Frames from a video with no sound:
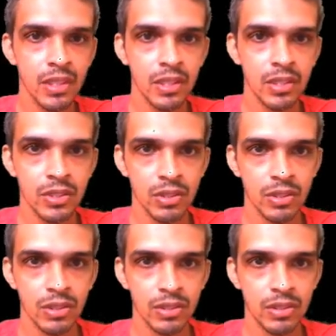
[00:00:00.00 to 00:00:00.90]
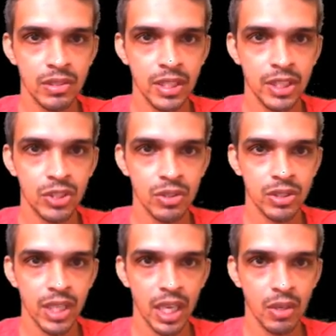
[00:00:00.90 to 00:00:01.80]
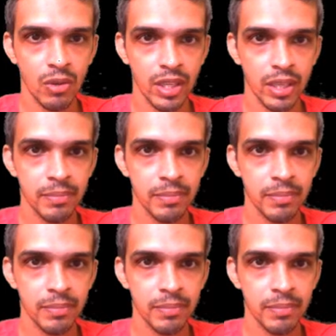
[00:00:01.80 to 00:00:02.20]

So, this shows the algorithm.